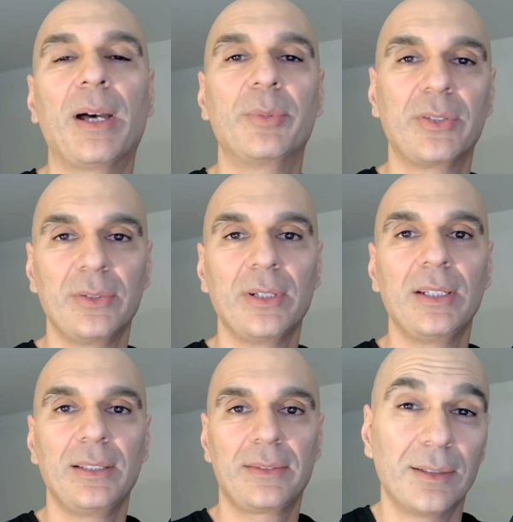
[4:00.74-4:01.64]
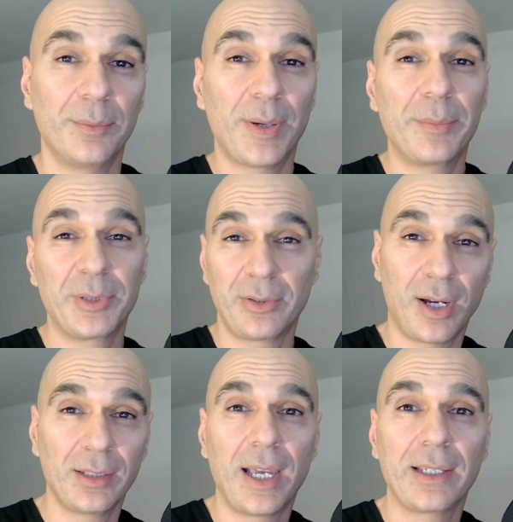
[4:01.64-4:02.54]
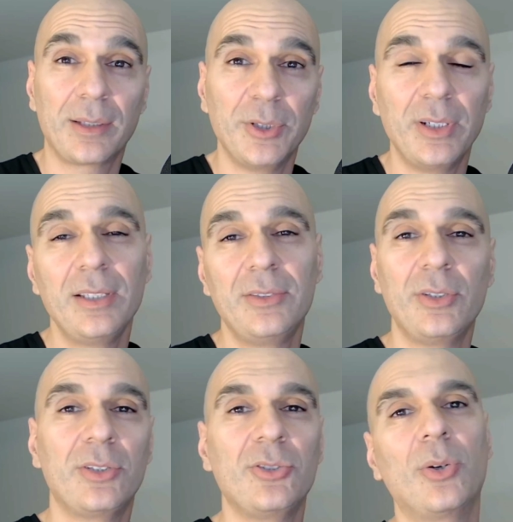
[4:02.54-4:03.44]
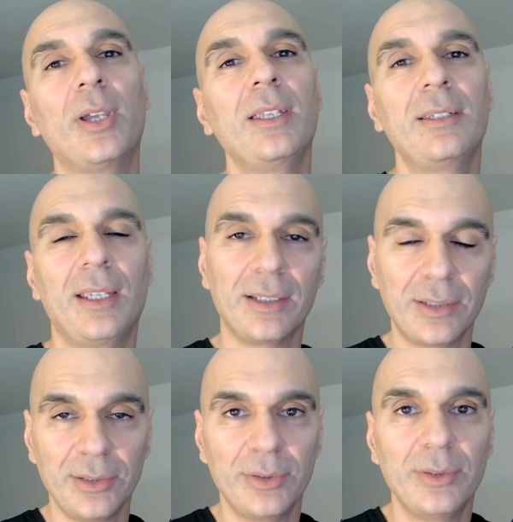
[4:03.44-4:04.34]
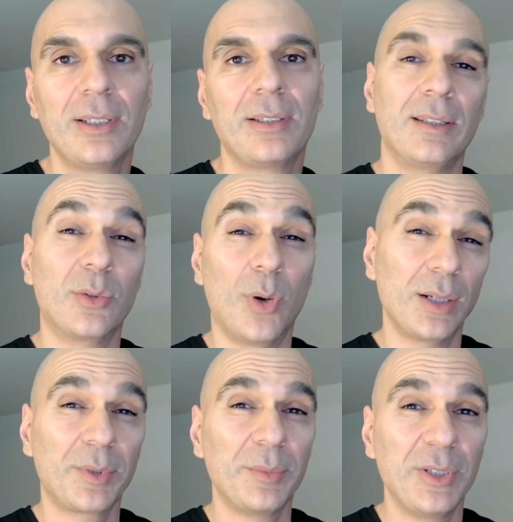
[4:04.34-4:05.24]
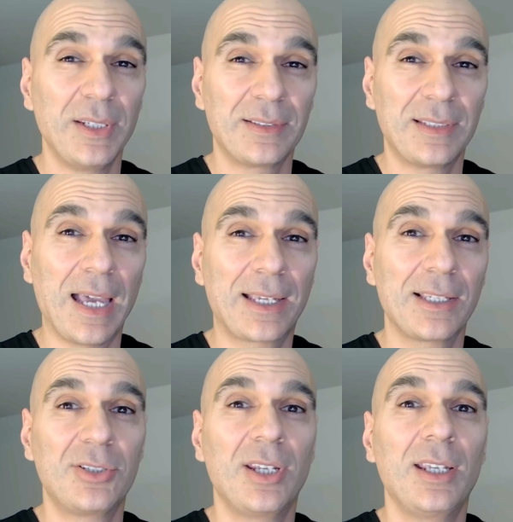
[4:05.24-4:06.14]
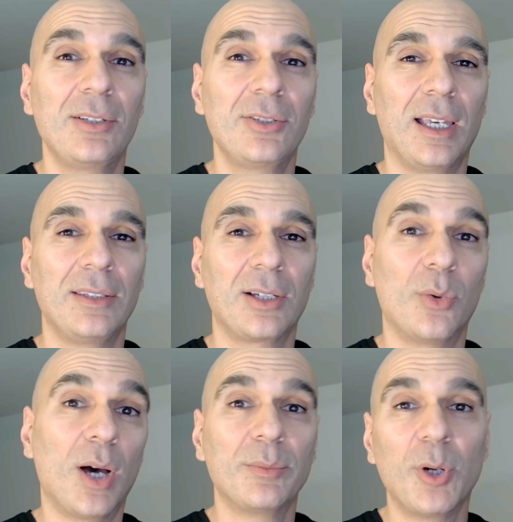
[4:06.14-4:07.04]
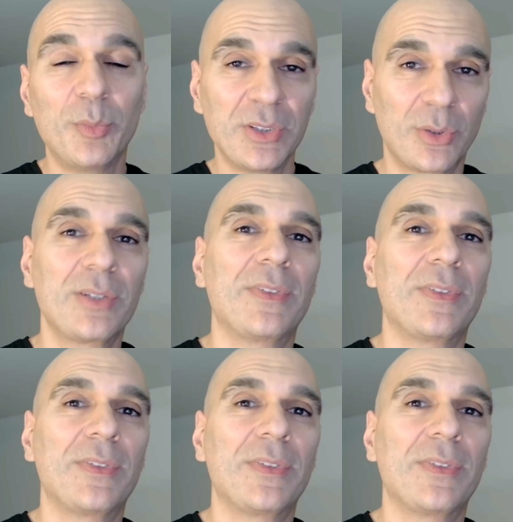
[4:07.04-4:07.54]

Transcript: opportunities. Some popular online communities you can join include the Quantum Computing Stack Exchange and the Quantum Open Source